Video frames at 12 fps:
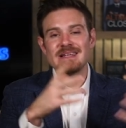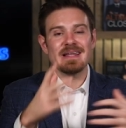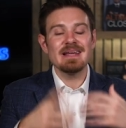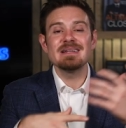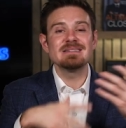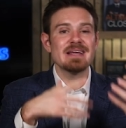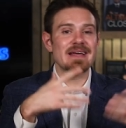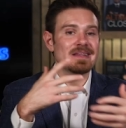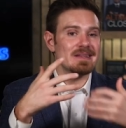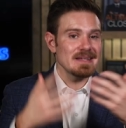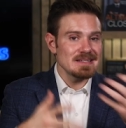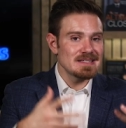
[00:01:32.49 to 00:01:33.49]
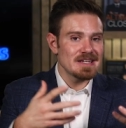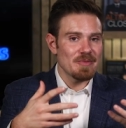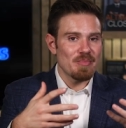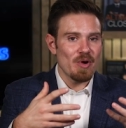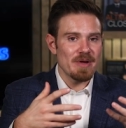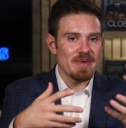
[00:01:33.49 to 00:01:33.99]
it is a listing
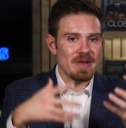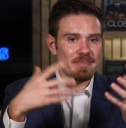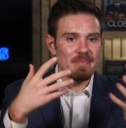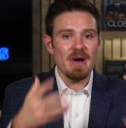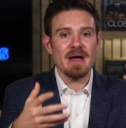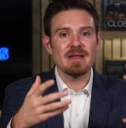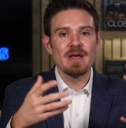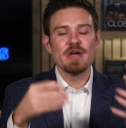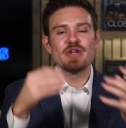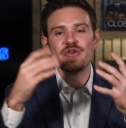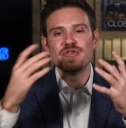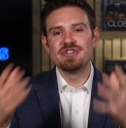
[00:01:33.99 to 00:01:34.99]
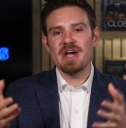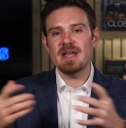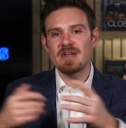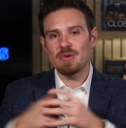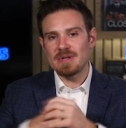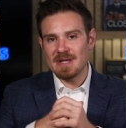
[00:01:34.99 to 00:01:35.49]
appointment, but you
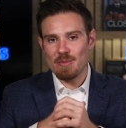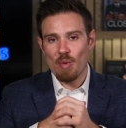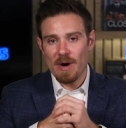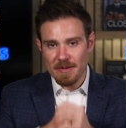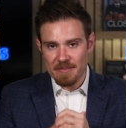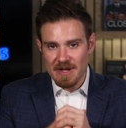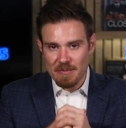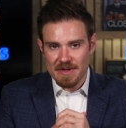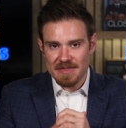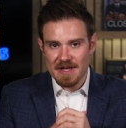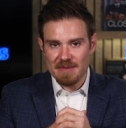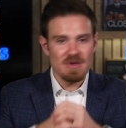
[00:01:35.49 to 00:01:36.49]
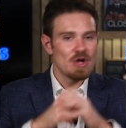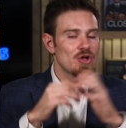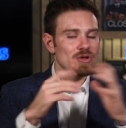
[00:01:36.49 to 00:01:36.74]
genuinely want to meet with them,